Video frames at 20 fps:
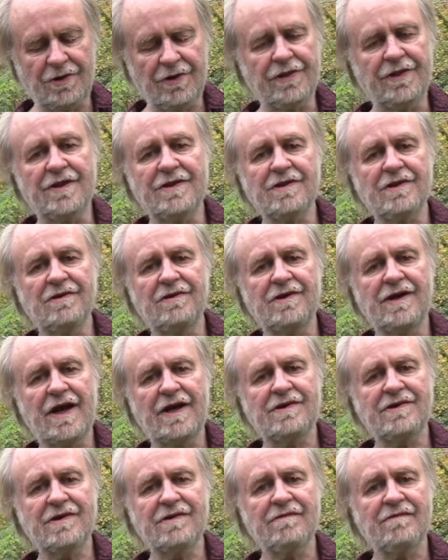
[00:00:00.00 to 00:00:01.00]
this
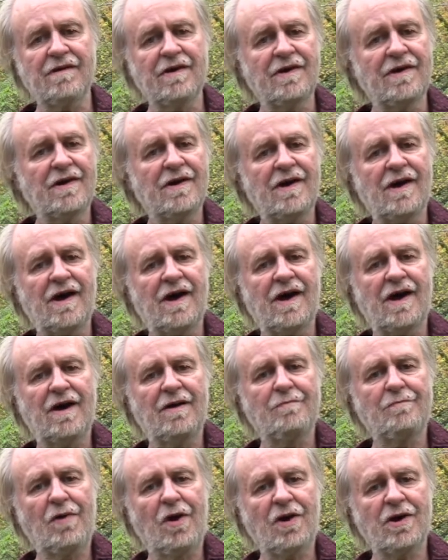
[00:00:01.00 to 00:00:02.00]
lunation,
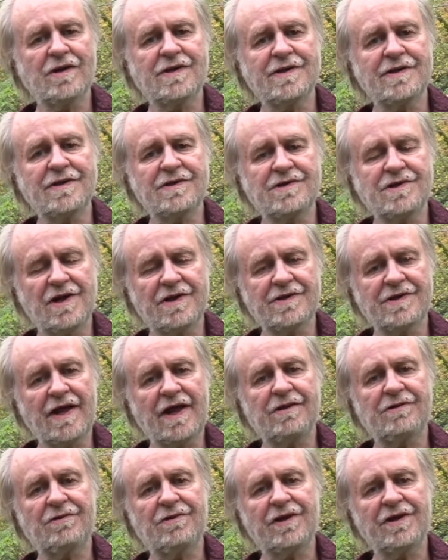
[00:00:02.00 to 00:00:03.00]
Mars just
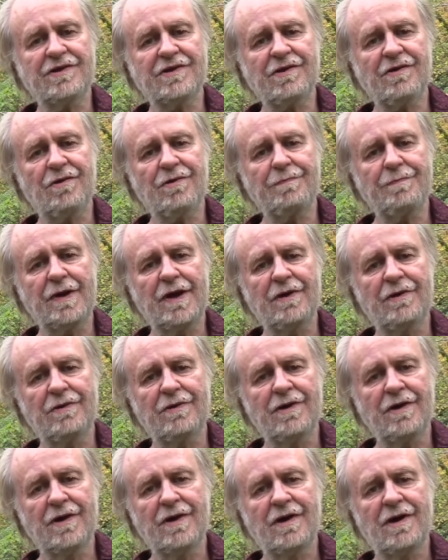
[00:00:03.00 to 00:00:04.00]
entering Scorpio,
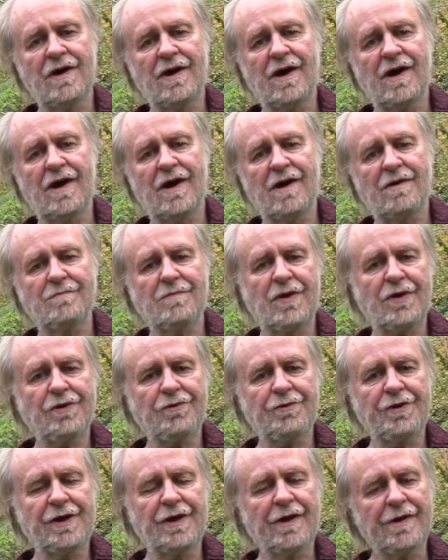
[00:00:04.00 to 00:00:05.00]

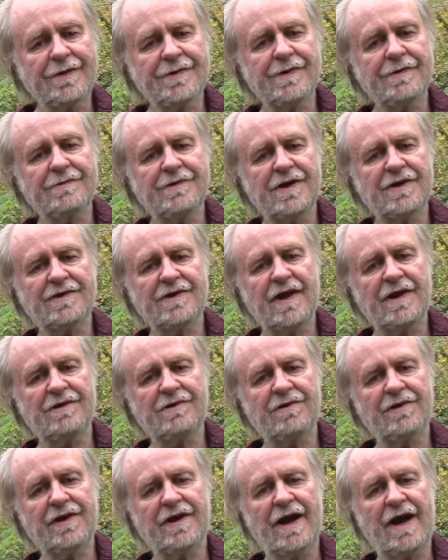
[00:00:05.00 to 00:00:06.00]
Mercury also just
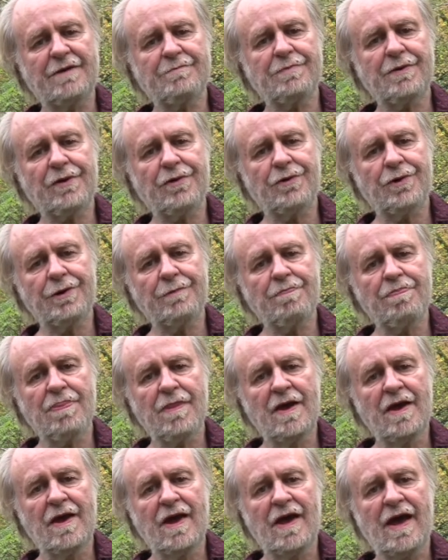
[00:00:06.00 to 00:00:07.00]
entering Capricorn,
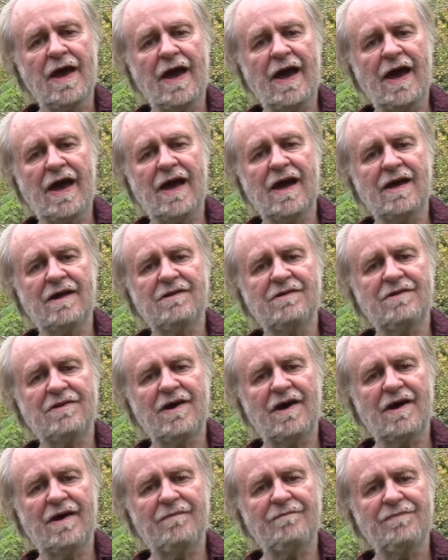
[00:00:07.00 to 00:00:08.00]
and
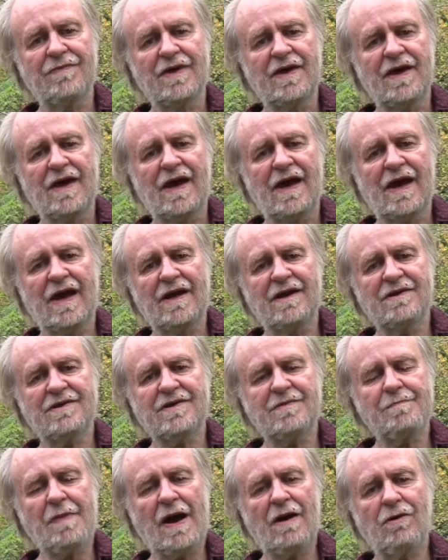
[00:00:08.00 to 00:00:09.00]
it's
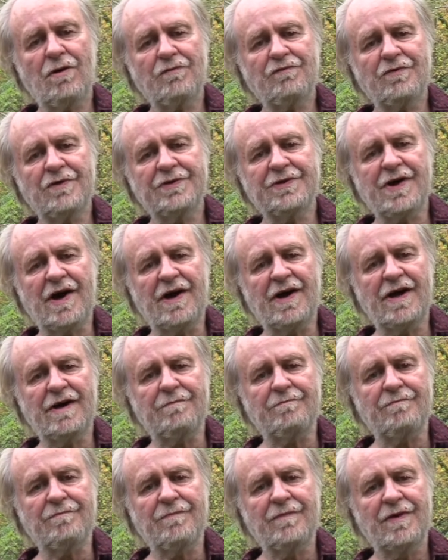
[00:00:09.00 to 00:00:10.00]
a powerful
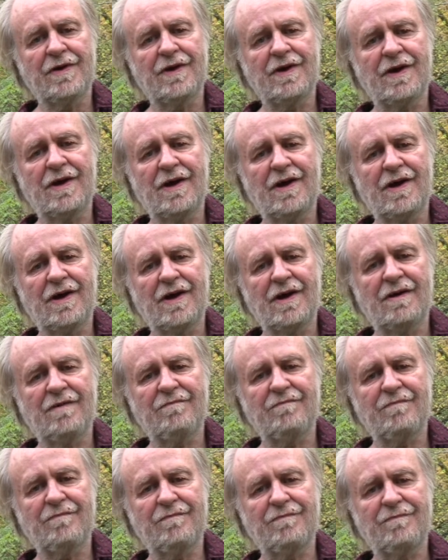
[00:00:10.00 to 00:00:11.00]
time,
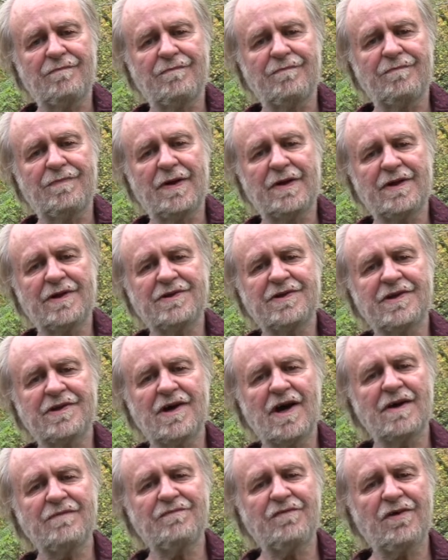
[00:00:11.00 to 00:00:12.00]
but it's a
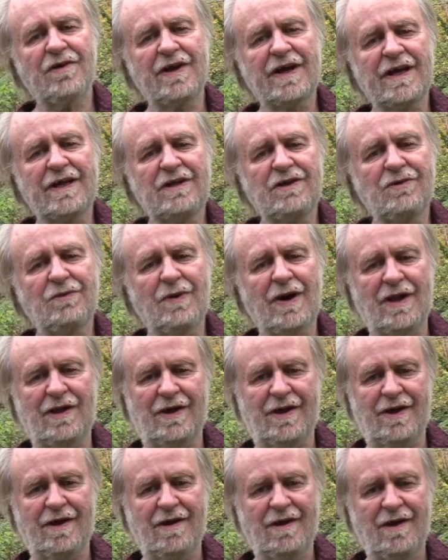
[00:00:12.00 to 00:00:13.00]
time for indwelling.